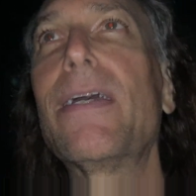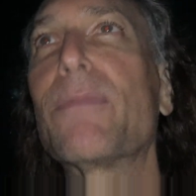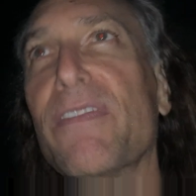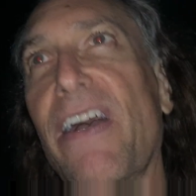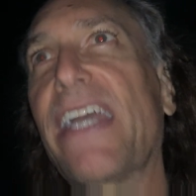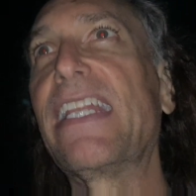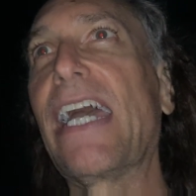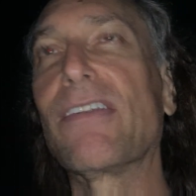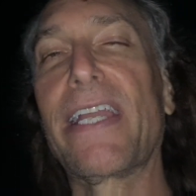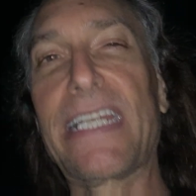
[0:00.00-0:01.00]
Provide
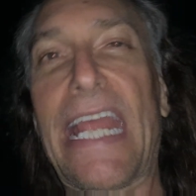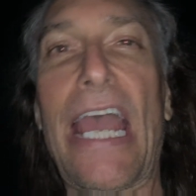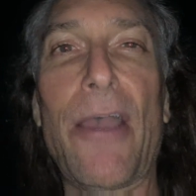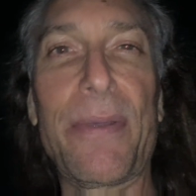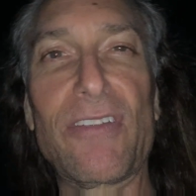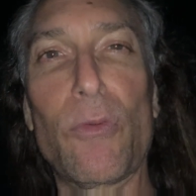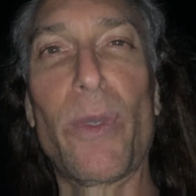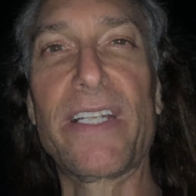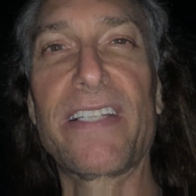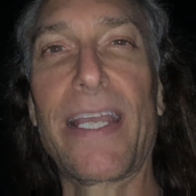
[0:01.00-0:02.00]
that right now as a
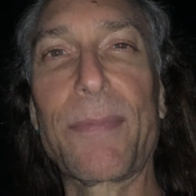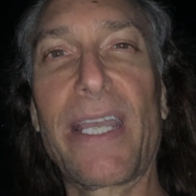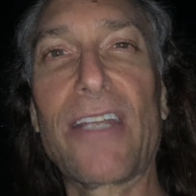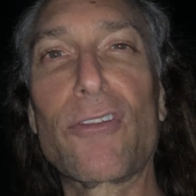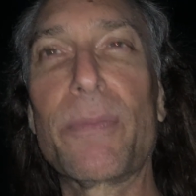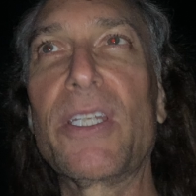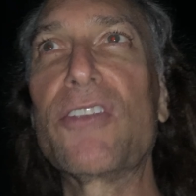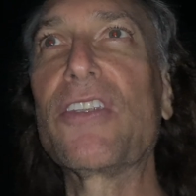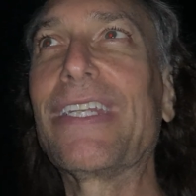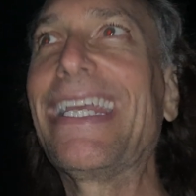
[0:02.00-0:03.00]
one-time
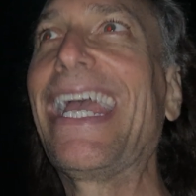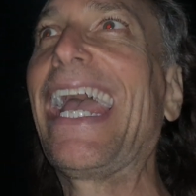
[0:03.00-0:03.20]
contribution